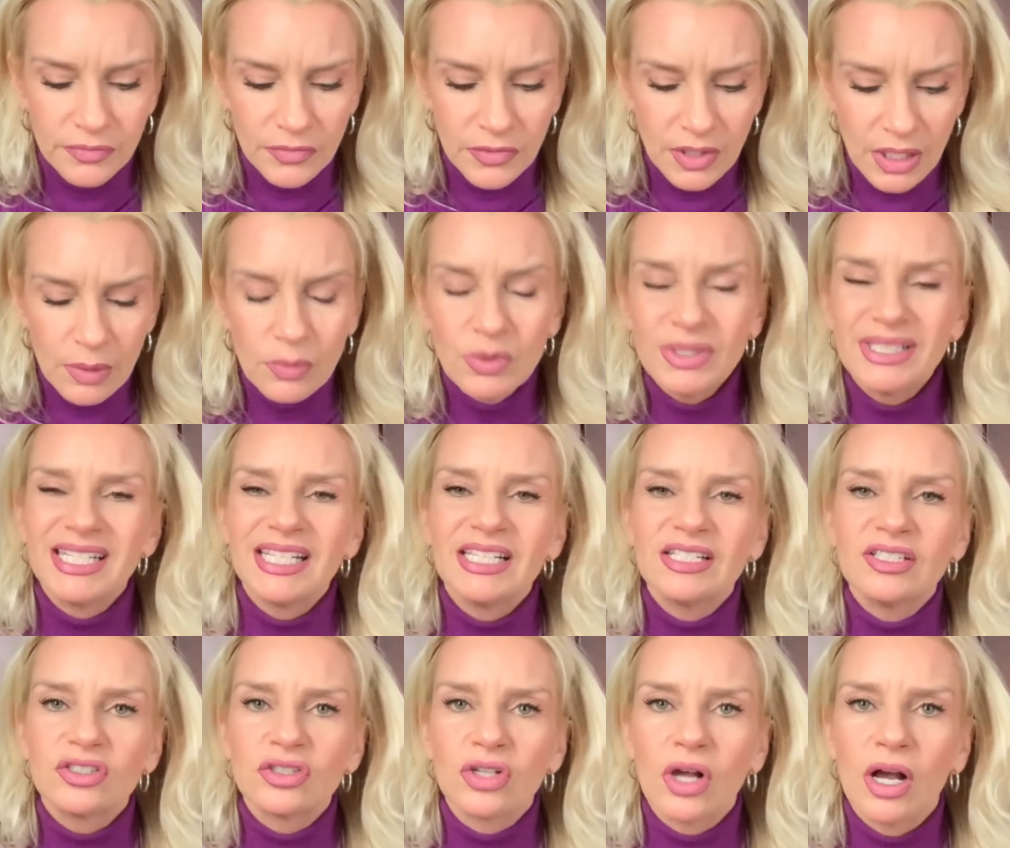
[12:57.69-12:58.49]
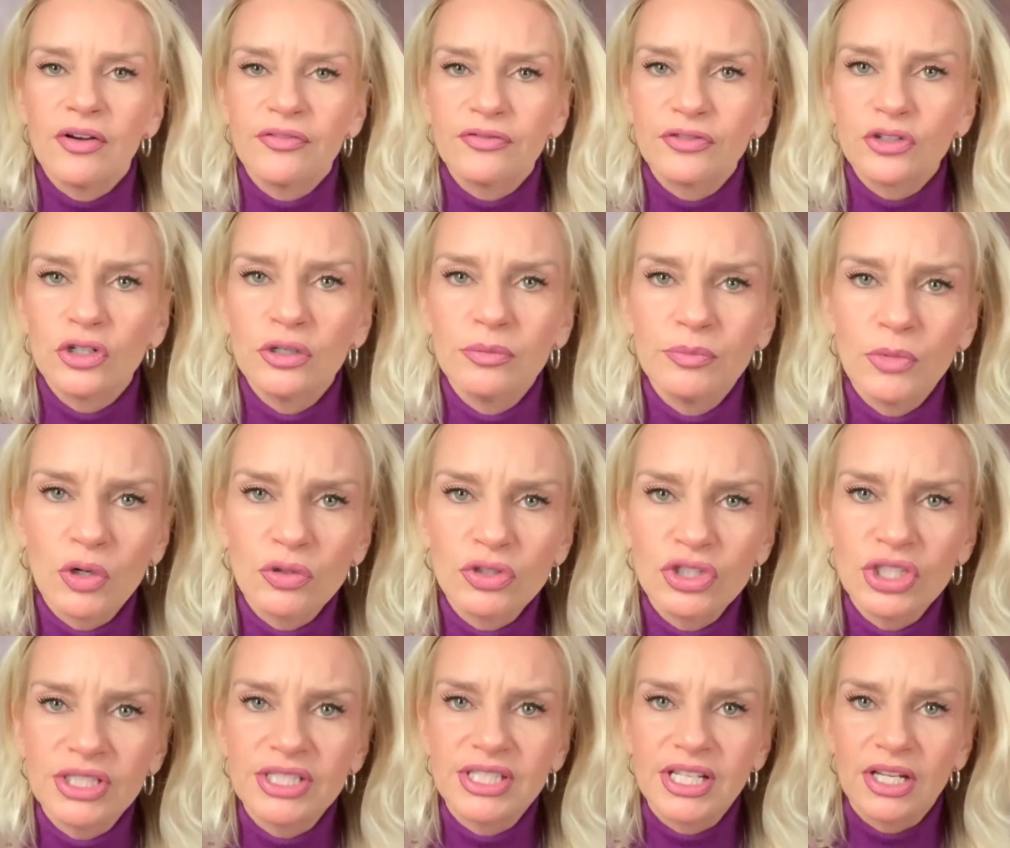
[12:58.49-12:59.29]
I would say, softer
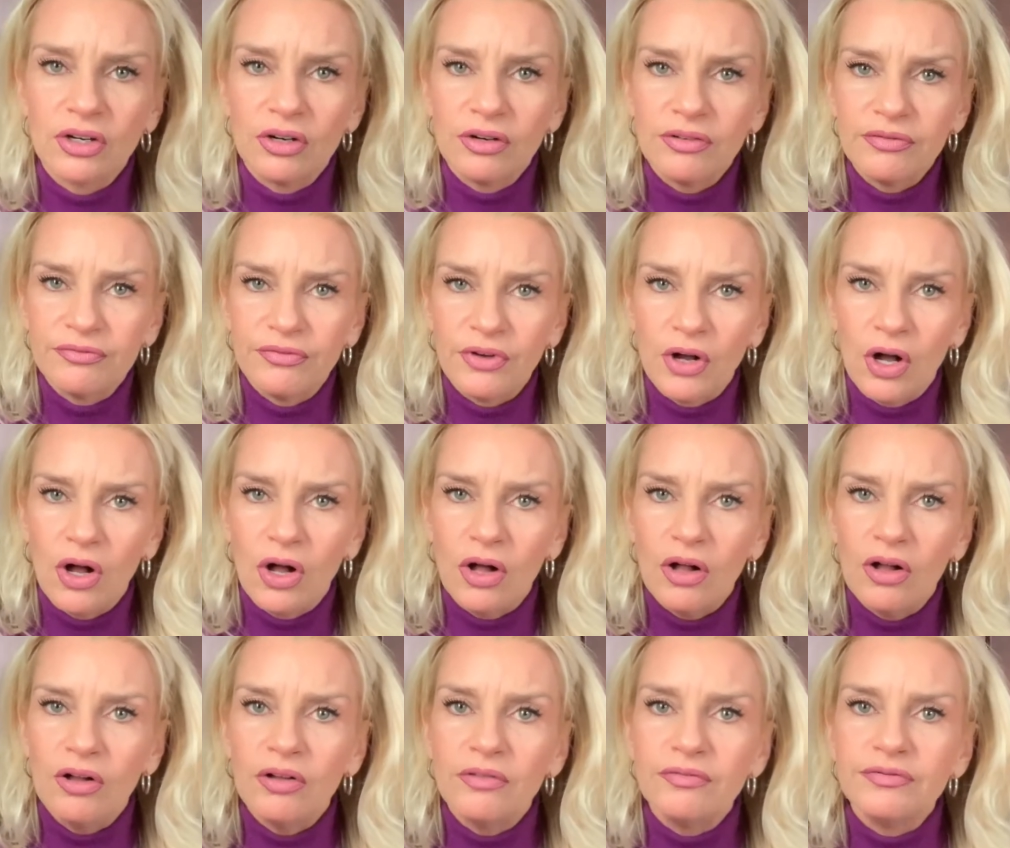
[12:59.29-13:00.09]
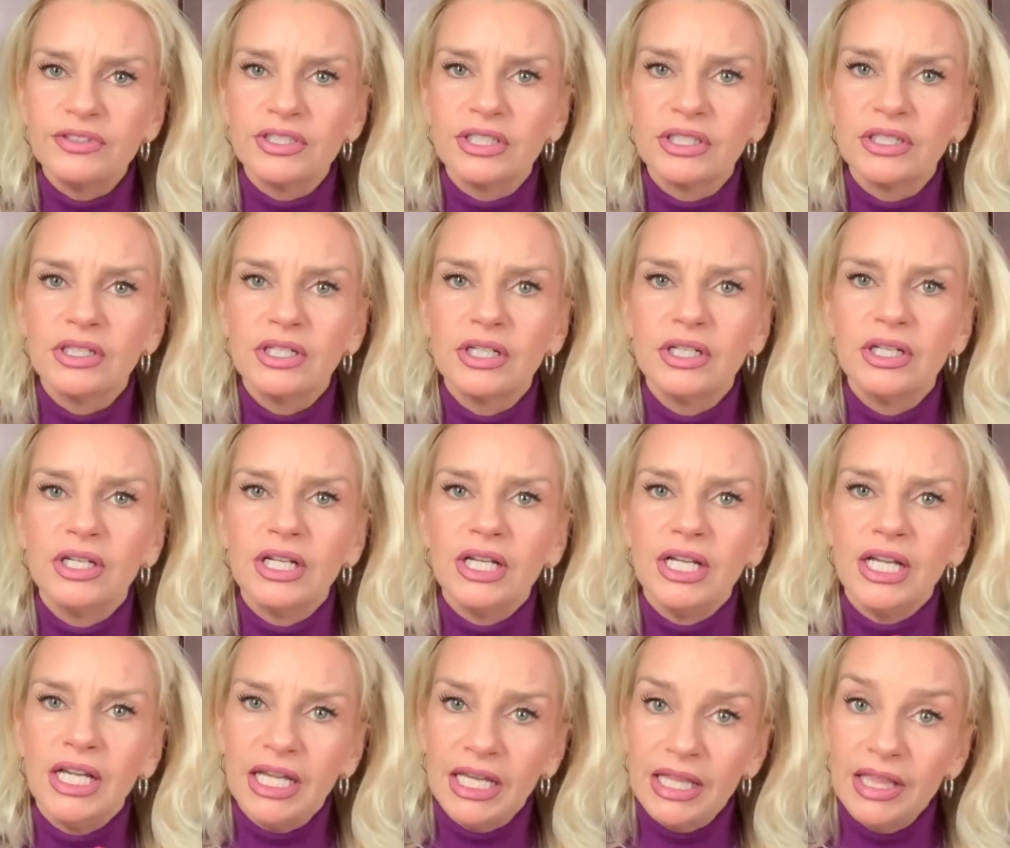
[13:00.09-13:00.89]
emotions that are involved
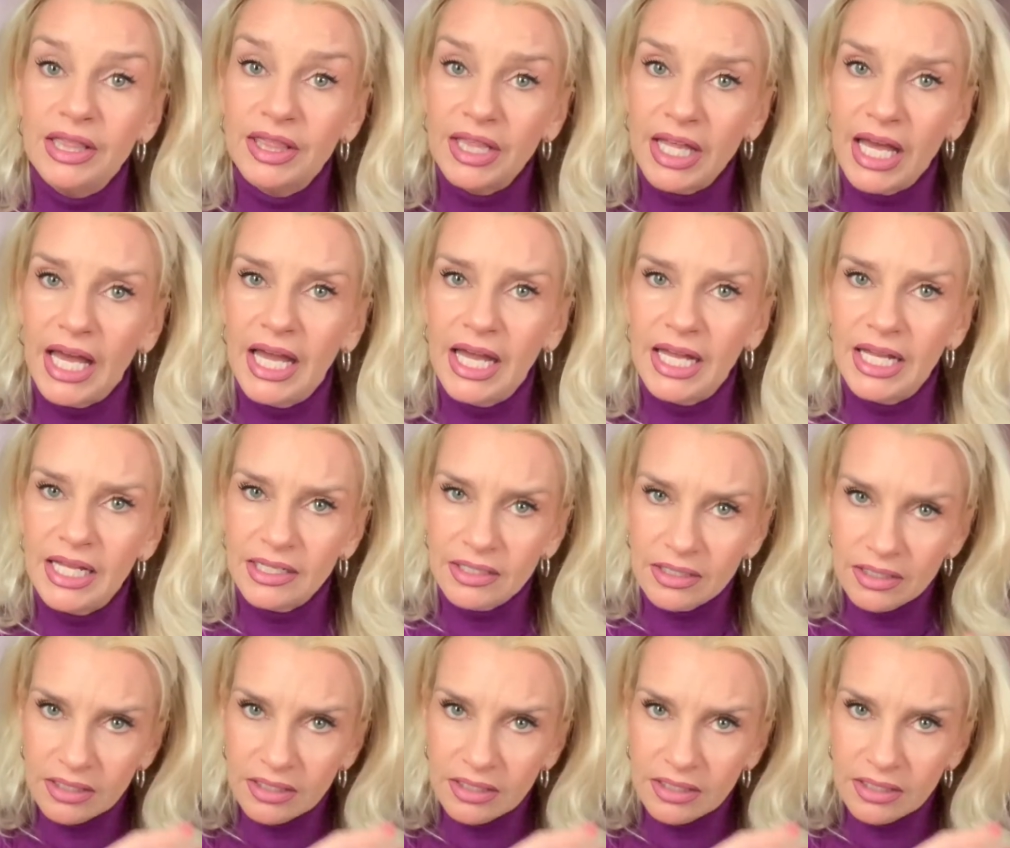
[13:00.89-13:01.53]
in that